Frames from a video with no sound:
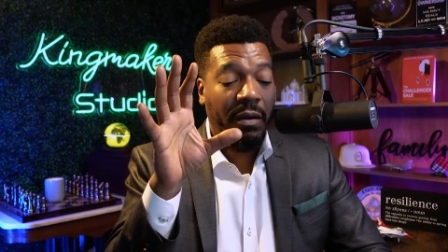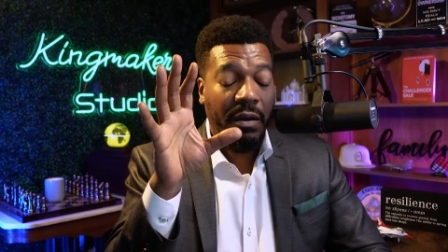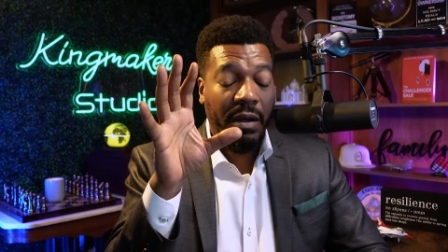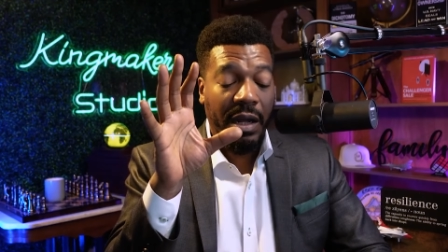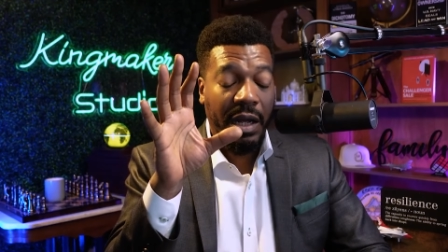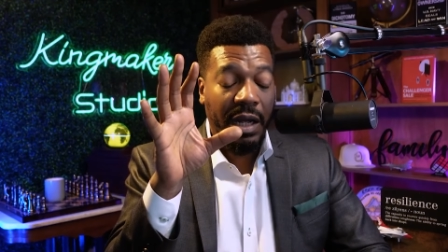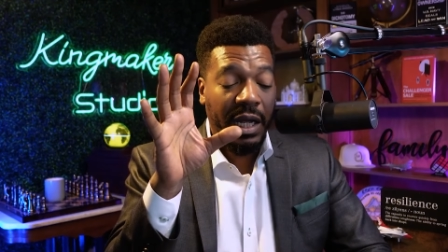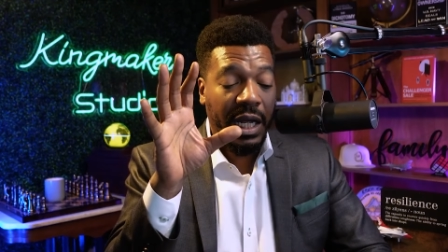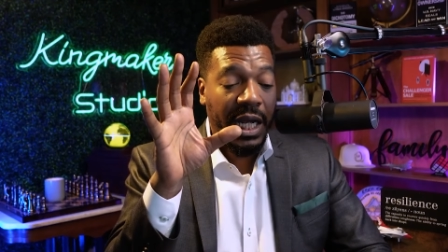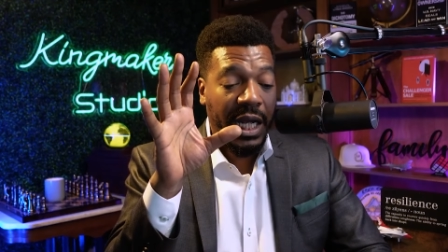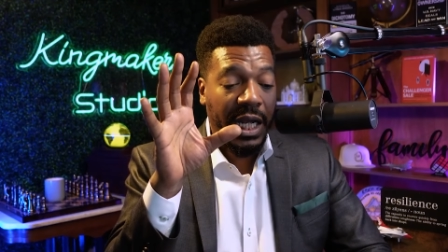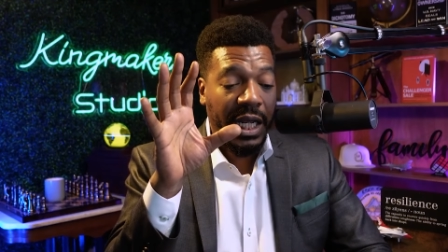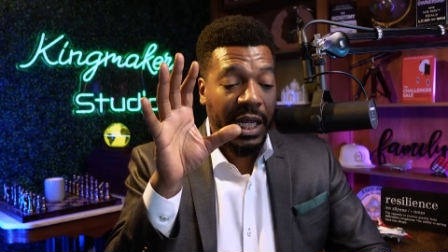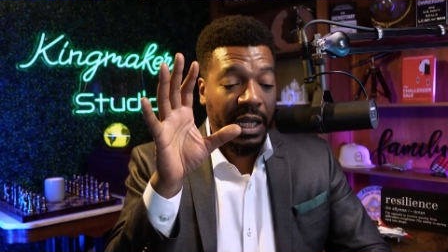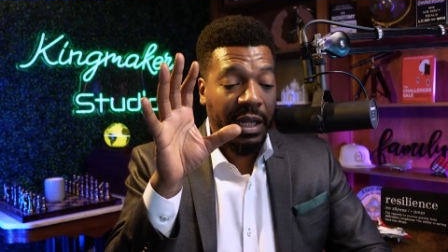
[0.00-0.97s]
uh,
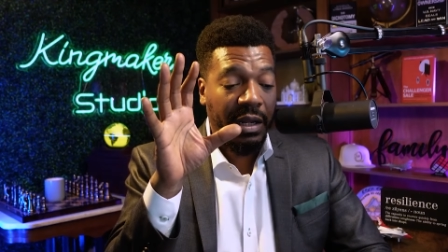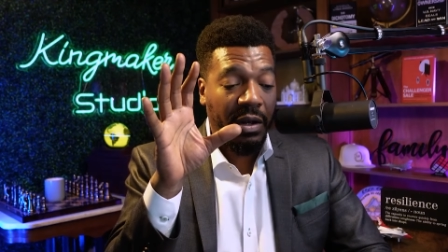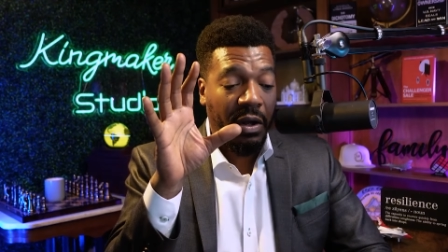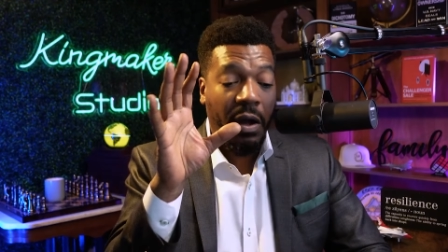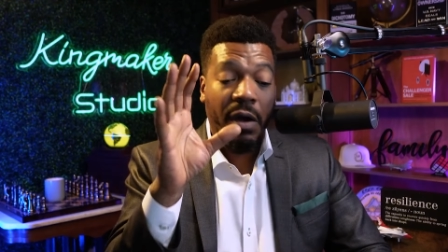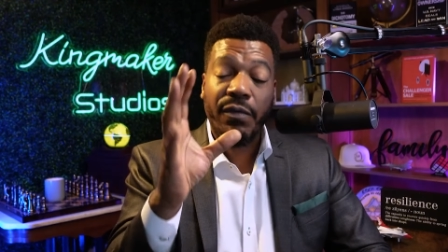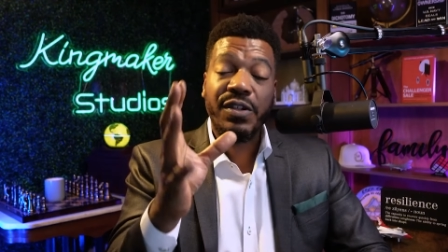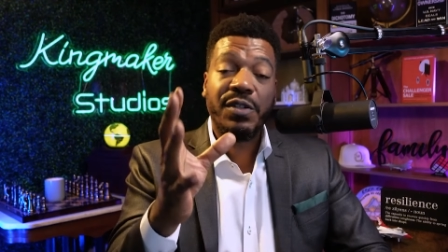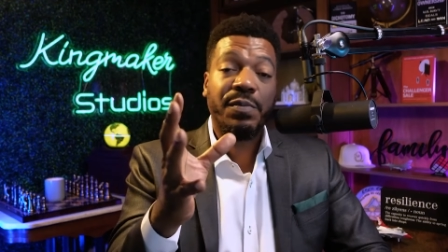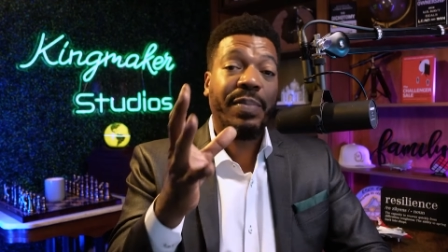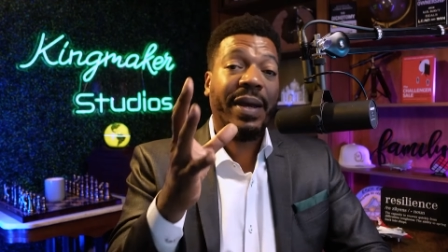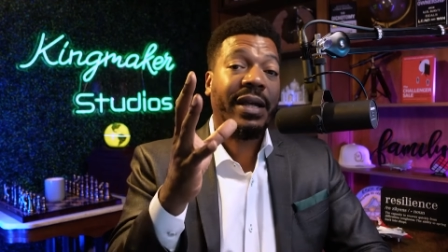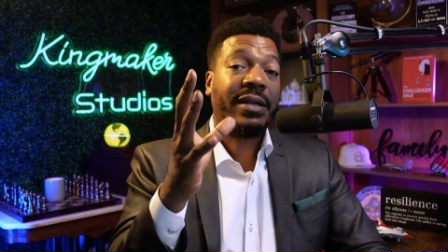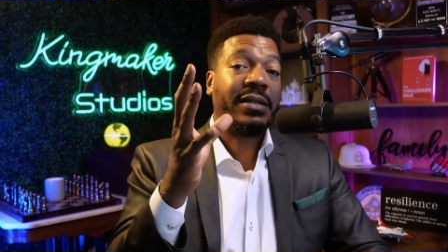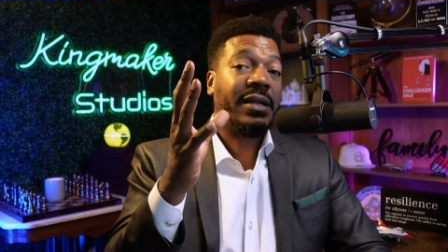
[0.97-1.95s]
uh, all
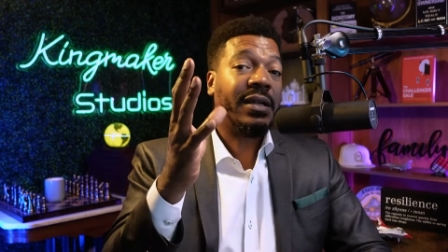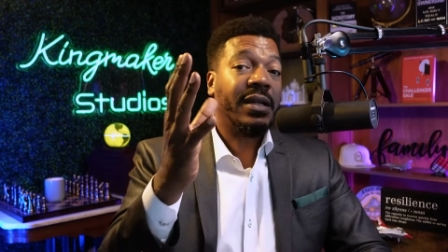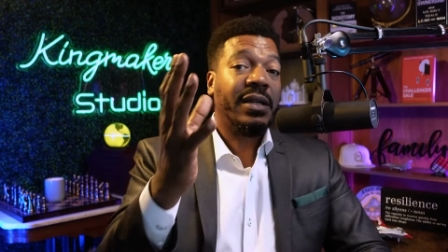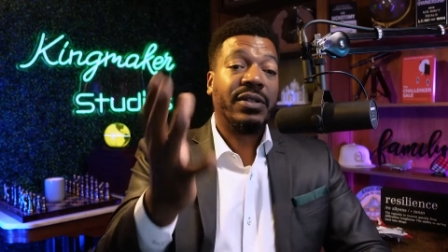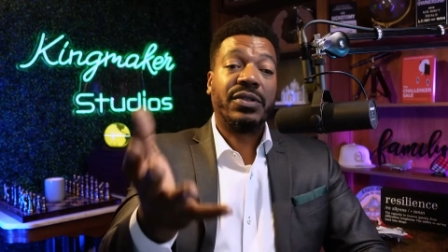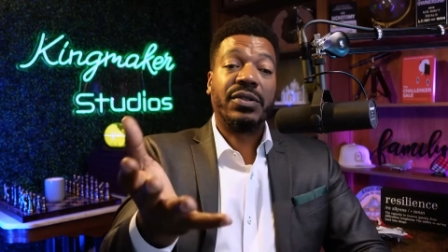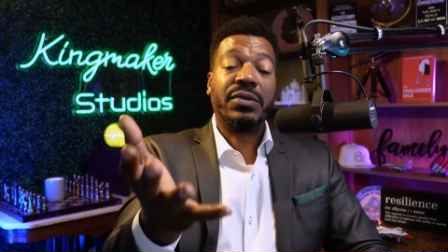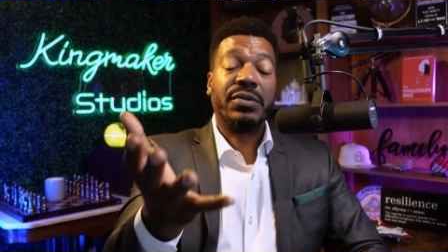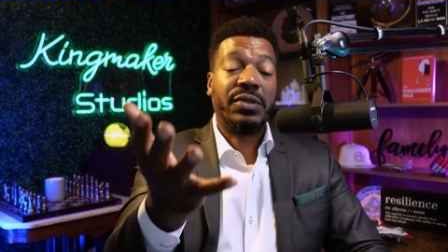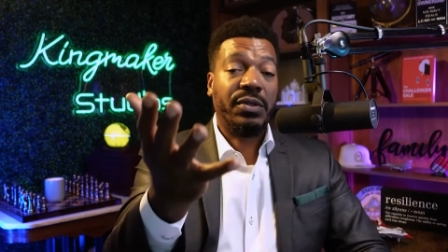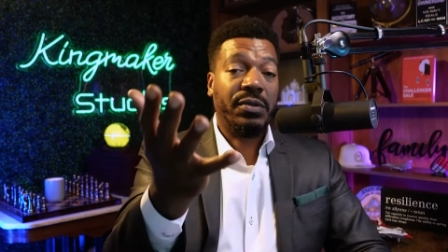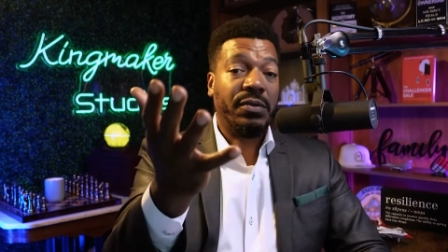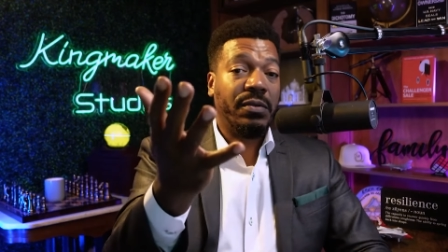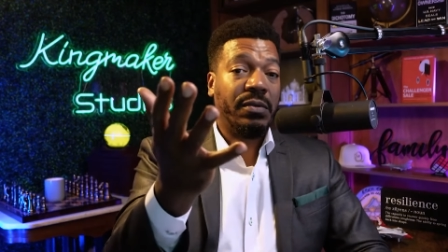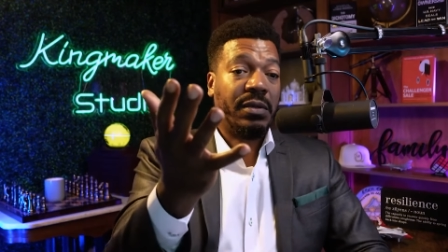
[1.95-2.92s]
respect to
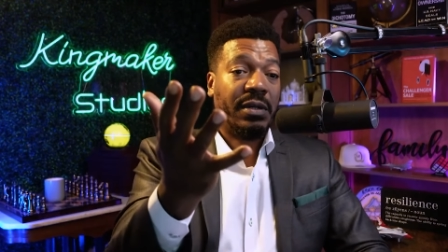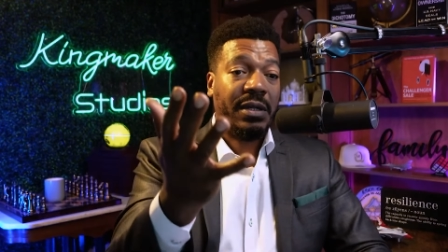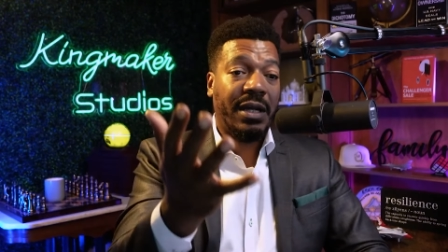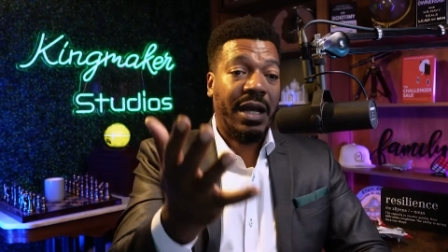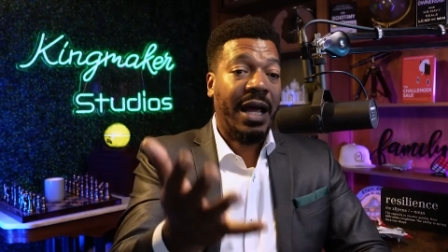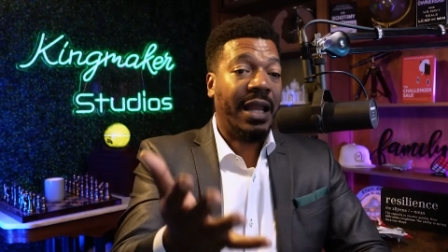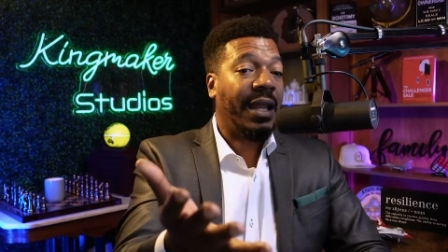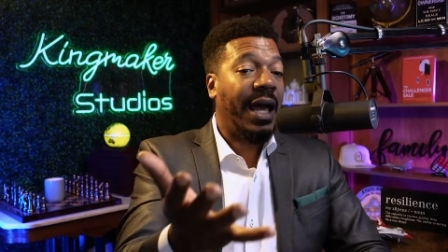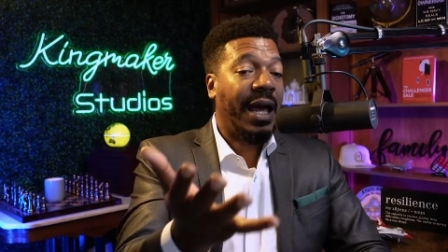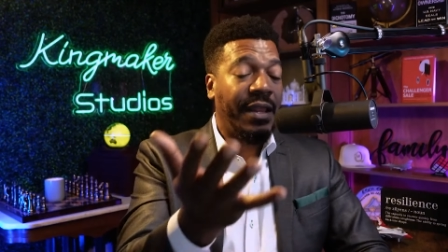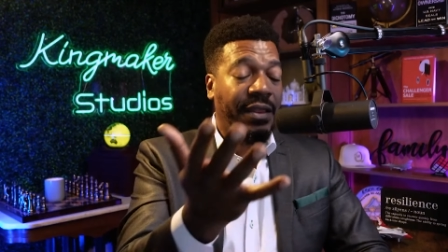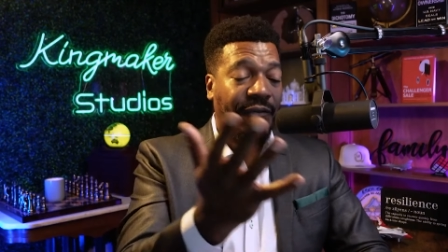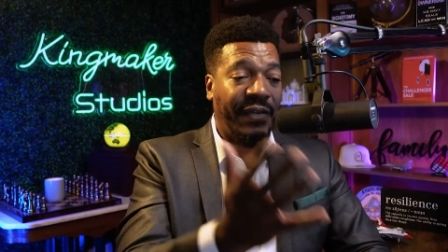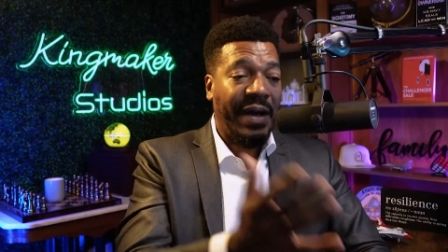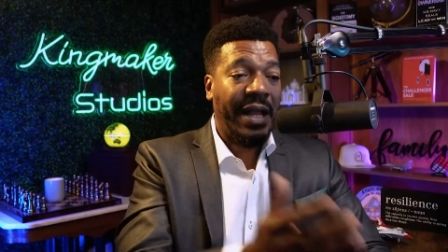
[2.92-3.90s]
to Allah and
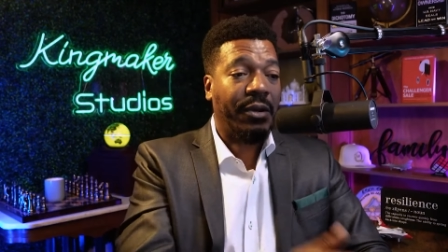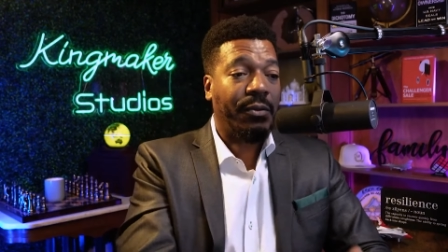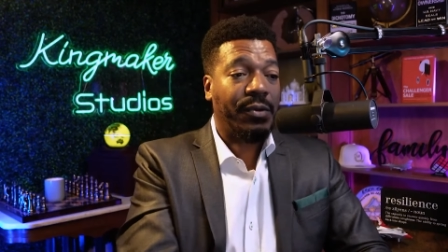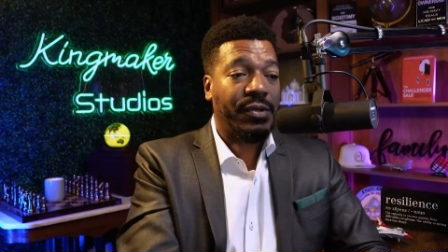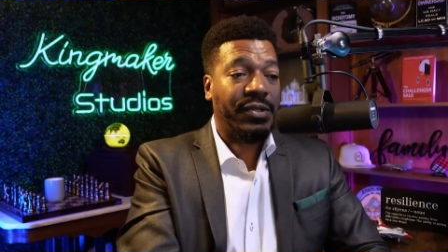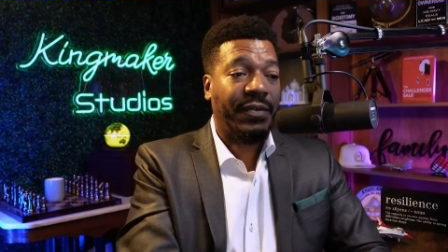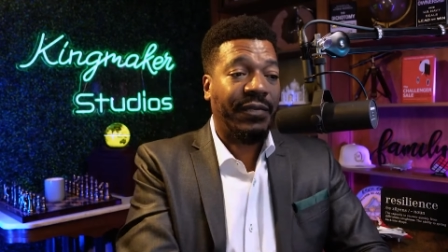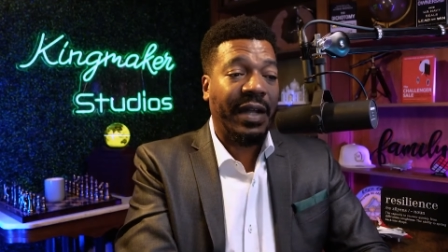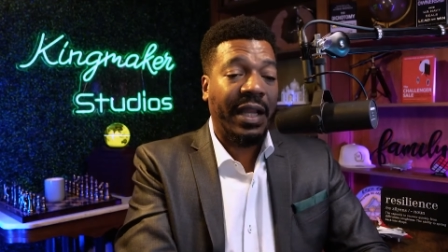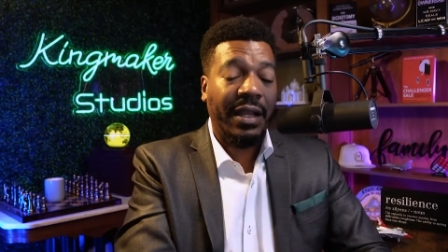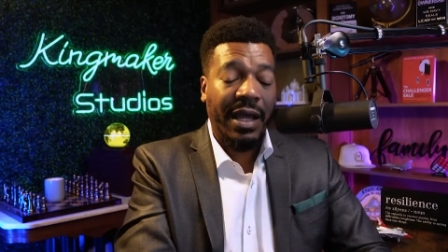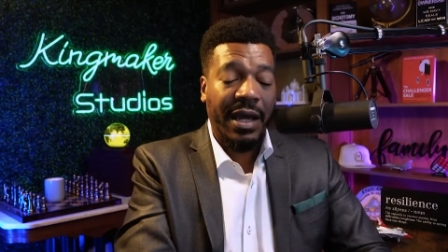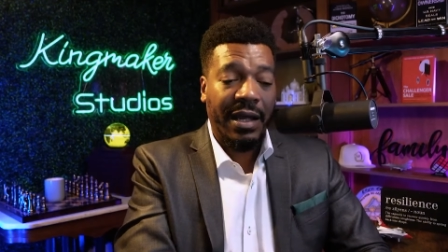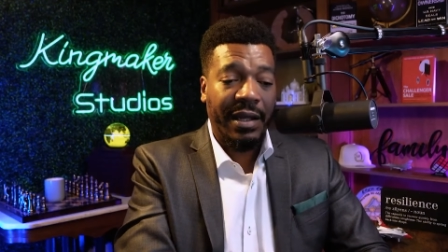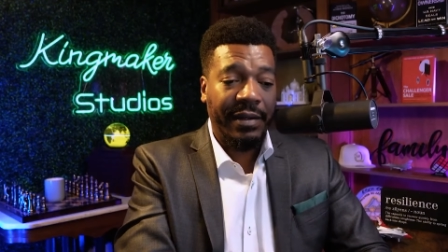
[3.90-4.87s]
the followers of
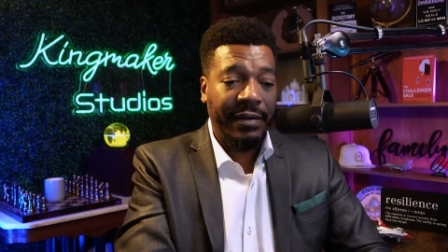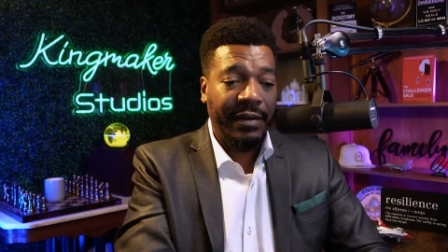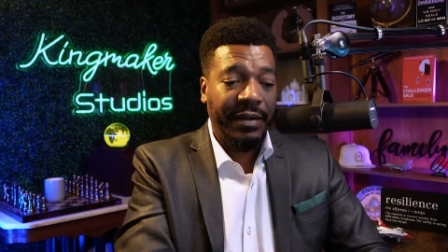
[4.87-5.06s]
Allah,